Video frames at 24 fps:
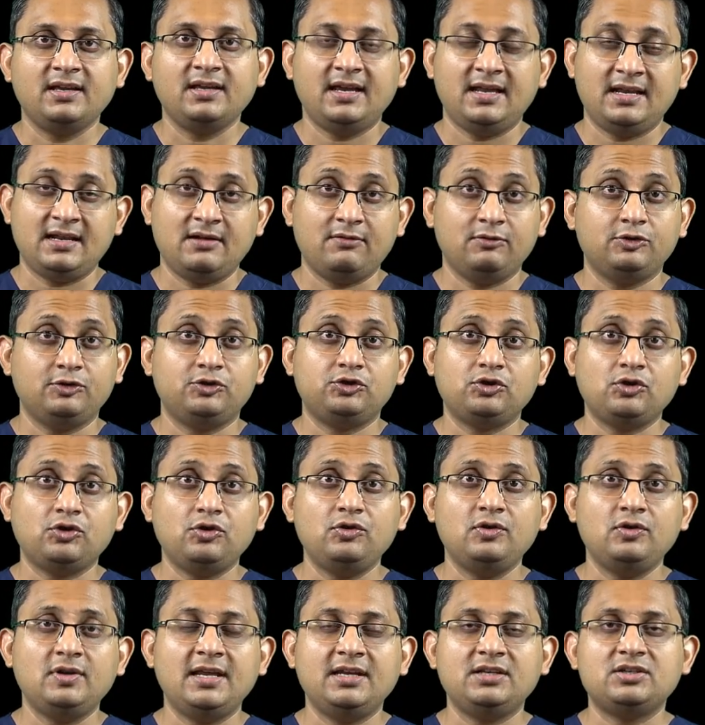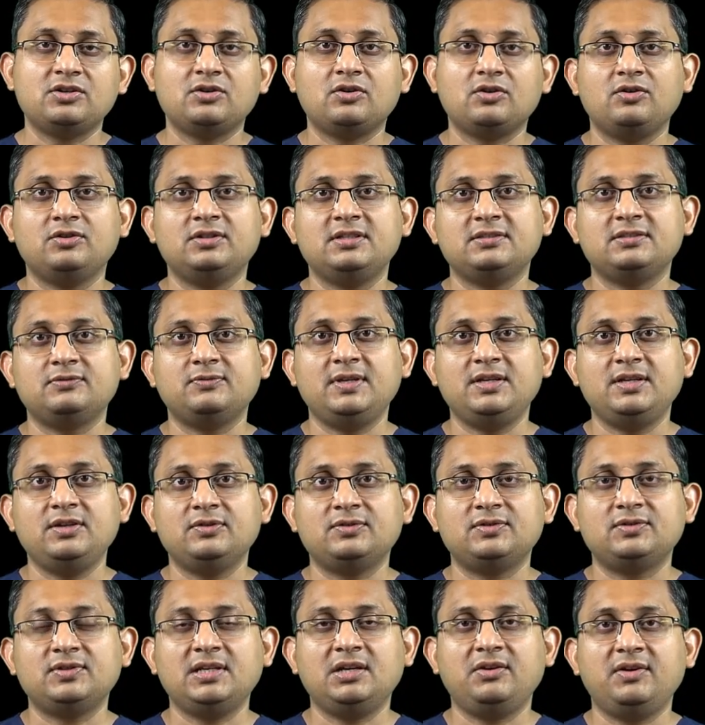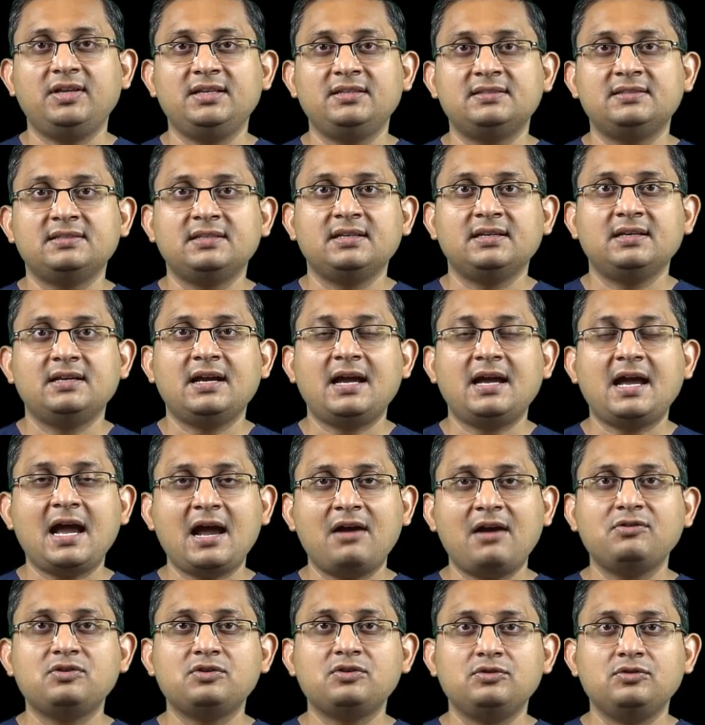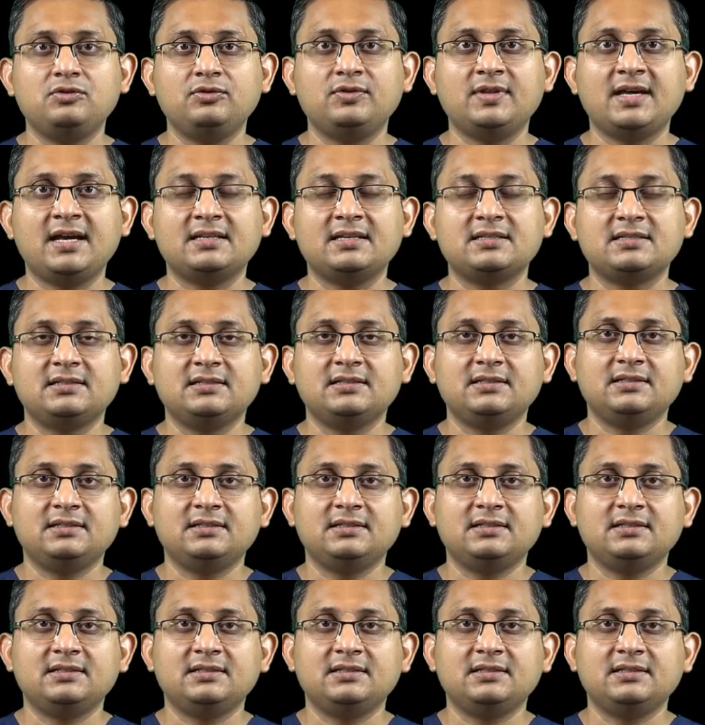and I will show you later on this video series how to do that